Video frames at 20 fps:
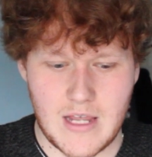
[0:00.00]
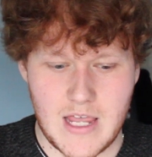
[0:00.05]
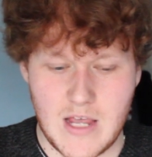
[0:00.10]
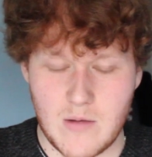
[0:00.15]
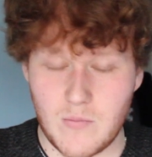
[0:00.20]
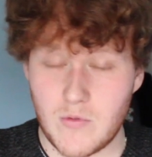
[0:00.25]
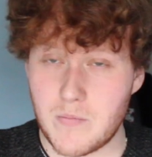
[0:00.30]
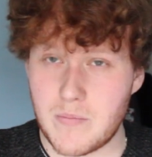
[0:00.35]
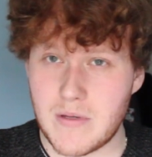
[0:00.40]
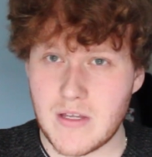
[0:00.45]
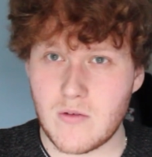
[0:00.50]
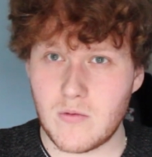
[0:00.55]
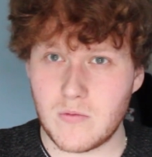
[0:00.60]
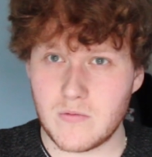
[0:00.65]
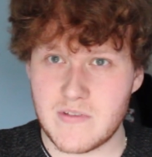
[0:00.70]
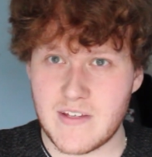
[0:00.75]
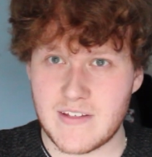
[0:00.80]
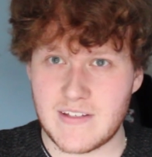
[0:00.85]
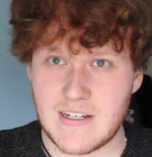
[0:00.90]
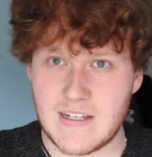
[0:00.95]
It would be
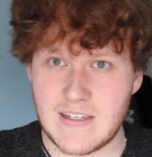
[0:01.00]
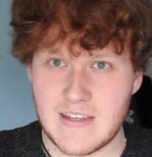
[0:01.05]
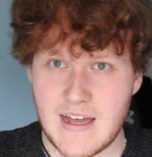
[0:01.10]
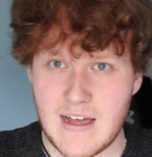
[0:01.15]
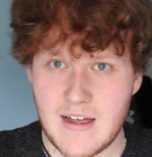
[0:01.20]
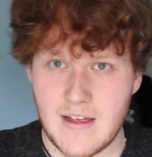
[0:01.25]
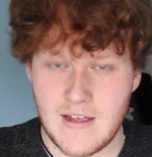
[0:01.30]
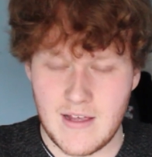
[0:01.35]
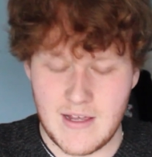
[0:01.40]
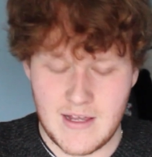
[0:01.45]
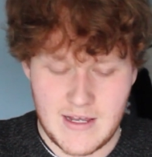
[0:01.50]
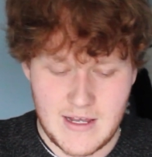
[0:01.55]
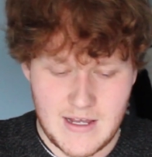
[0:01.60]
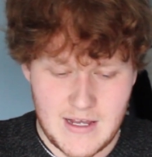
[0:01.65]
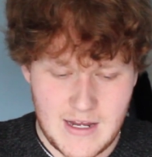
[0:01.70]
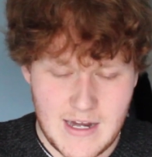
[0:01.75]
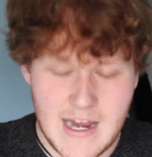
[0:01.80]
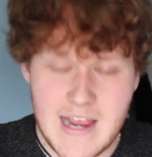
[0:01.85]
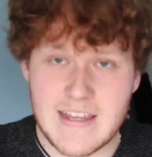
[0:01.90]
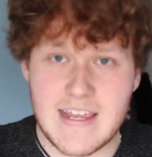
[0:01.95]
cool to see that.
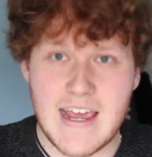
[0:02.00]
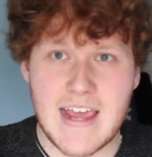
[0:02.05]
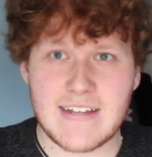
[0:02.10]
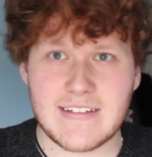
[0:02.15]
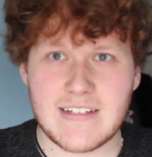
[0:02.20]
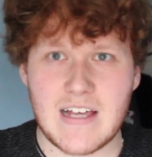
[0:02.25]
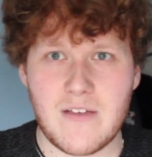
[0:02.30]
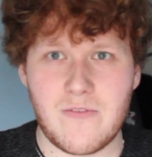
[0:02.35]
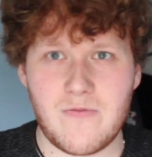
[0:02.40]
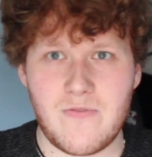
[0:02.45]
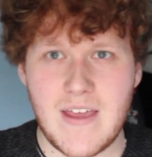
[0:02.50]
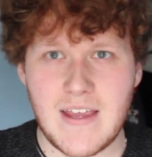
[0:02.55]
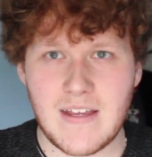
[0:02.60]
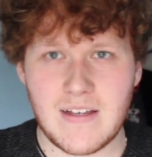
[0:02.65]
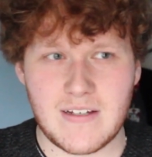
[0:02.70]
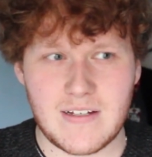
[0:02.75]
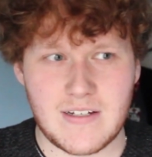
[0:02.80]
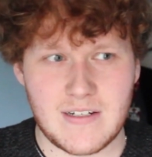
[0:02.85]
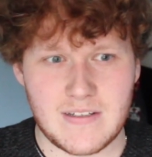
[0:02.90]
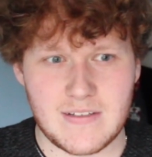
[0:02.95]
In any case, I
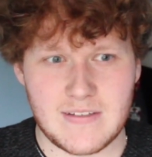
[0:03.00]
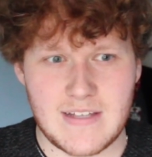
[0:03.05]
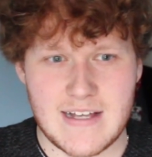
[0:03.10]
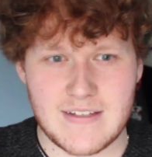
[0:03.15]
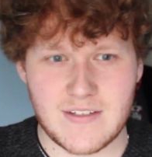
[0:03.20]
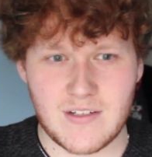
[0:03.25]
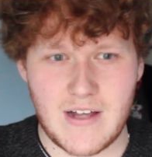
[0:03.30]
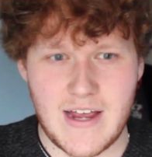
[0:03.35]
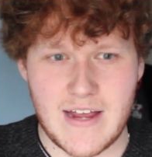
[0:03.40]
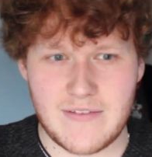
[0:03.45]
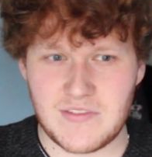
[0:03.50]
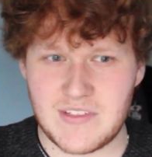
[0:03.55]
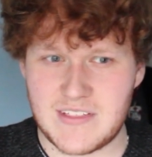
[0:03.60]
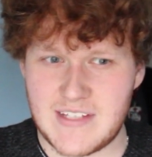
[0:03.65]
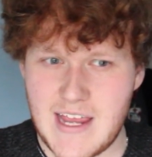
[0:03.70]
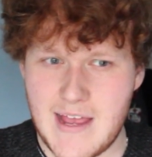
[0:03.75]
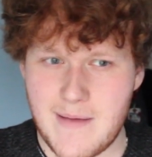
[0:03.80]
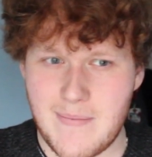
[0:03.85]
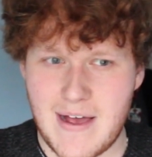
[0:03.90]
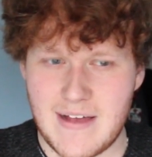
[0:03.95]
think that's all I have to
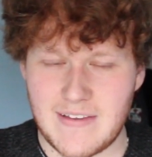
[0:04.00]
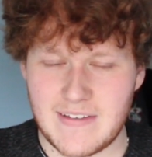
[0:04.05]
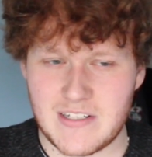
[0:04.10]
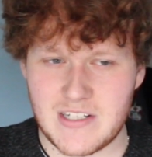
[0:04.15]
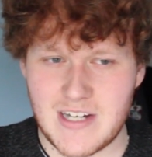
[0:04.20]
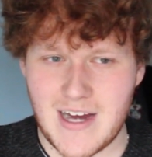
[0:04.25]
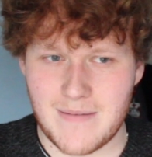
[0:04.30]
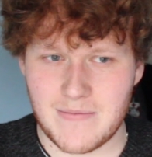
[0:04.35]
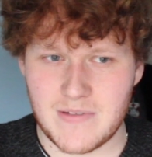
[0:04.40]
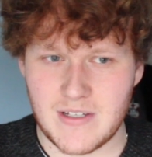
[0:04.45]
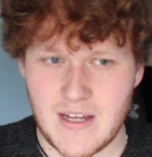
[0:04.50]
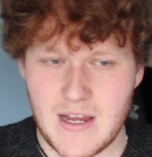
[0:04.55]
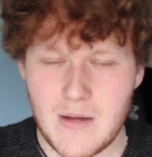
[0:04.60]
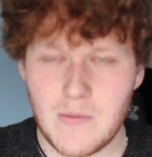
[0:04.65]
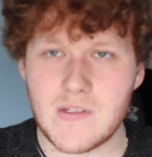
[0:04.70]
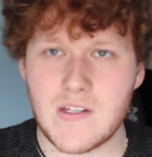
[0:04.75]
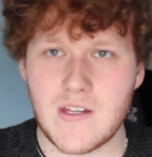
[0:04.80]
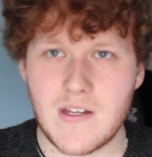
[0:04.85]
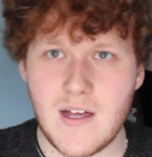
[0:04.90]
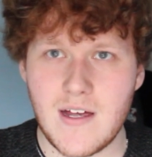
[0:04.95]
say about this chapter.
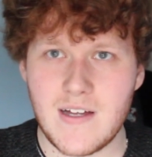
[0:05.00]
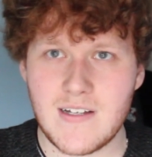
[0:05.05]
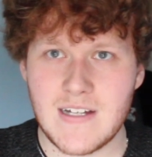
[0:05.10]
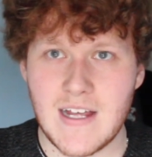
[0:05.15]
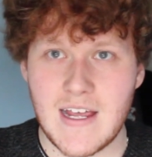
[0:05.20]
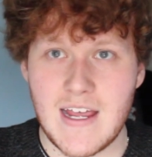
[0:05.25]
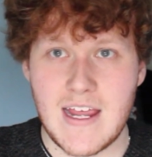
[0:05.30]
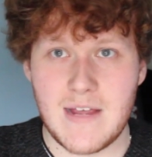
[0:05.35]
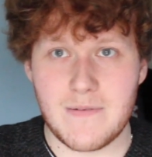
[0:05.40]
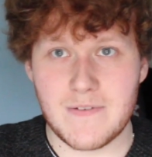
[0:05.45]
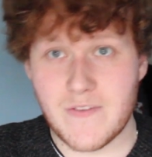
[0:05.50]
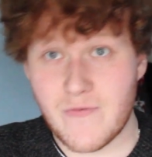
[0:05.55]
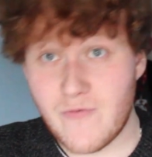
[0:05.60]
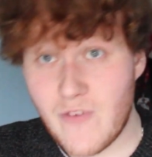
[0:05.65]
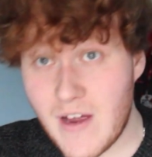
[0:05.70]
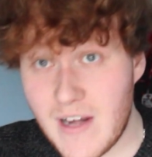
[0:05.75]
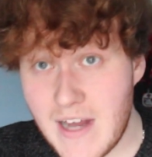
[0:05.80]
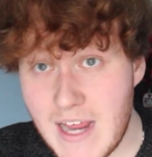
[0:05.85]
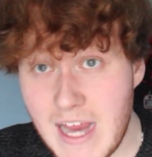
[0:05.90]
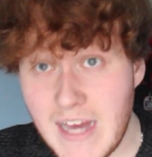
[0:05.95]
It was good, it was
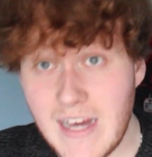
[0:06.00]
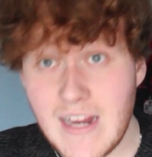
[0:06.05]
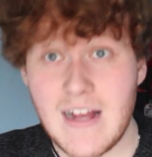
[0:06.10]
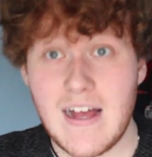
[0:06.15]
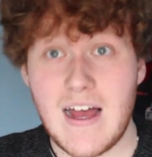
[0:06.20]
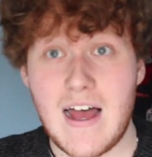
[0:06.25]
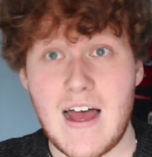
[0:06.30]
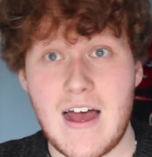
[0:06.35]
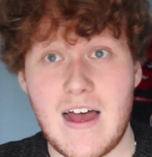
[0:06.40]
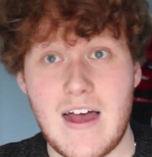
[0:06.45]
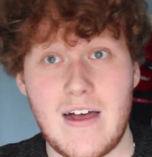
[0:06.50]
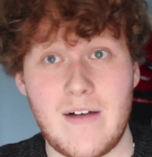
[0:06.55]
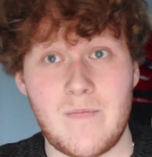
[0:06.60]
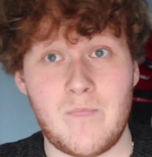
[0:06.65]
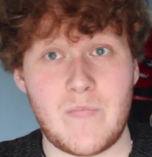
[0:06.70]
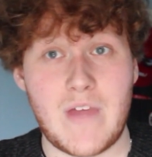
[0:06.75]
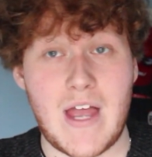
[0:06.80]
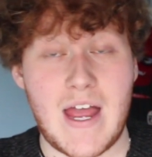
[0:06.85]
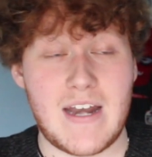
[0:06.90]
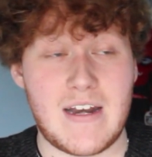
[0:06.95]
funny,
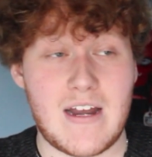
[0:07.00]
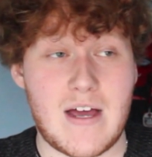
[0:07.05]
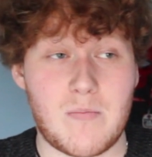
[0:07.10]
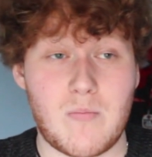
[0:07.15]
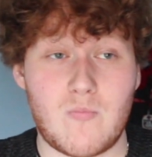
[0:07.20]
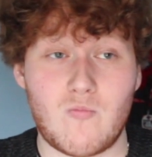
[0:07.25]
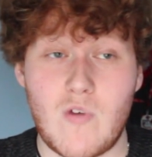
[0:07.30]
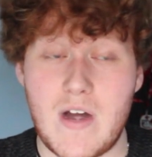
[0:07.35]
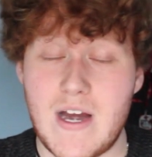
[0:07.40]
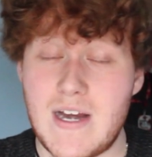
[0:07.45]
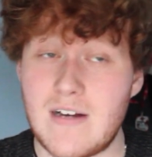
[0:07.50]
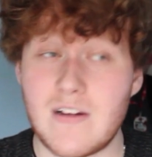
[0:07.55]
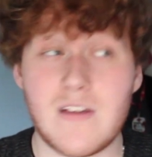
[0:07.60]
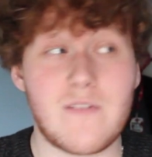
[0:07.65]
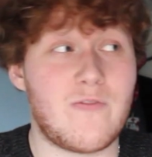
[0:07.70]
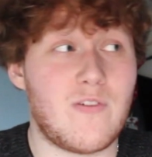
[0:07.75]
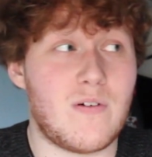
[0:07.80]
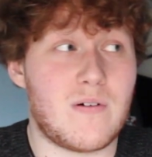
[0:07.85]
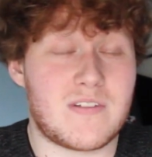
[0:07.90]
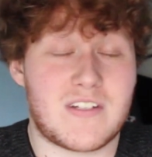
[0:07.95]
and I'm really
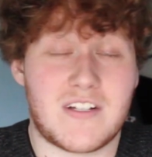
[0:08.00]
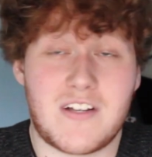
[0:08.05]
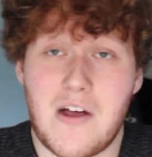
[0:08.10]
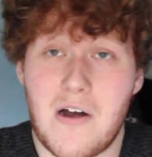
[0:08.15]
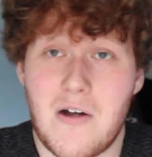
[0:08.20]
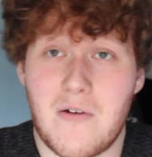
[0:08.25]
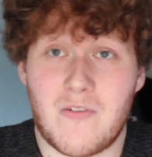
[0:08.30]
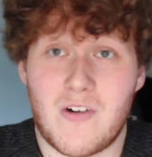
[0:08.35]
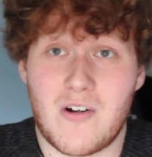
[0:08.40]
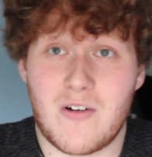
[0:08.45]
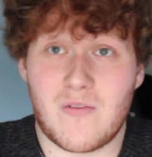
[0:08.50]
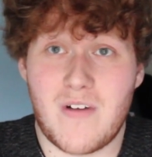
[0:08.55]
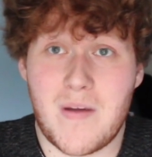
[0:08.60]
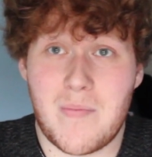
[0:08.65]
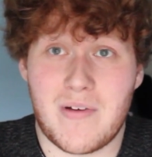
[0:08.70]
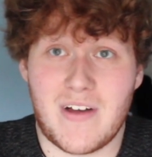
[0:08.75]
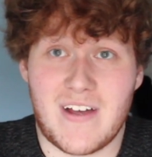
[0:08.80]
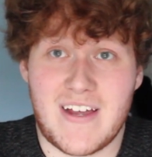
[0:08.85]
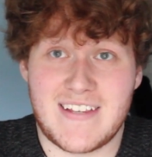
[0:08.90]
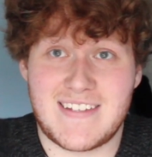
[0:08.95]
looking forward to Garo Royal
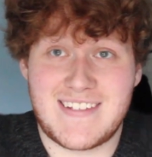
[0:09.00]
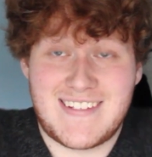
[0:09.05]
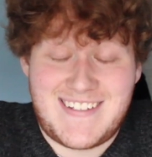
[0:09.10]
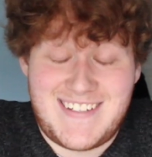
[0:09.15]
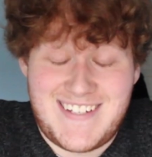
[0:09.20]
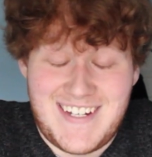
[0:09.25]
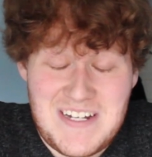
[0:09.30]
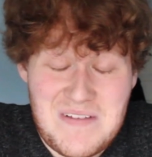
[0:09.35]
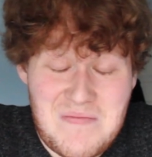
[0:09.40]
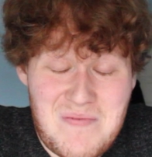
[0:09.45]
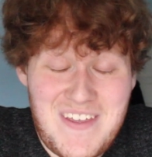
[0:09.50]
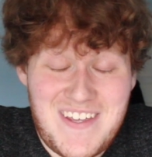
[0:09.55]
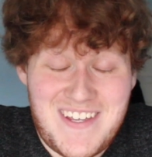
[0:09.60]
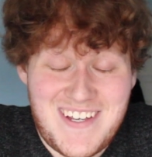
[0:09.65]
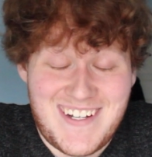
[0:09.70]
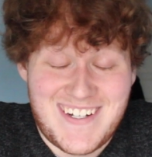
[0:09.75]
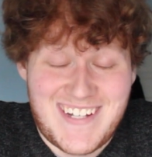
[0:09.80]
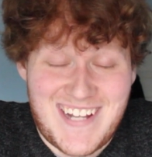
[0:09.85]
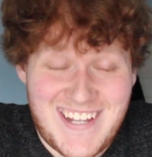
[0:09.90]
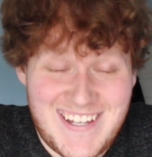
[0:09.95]
Ripper. It's gonna be
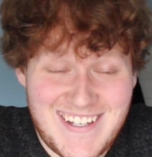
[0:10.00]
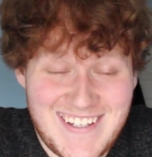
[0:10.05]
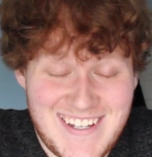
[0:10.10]
good.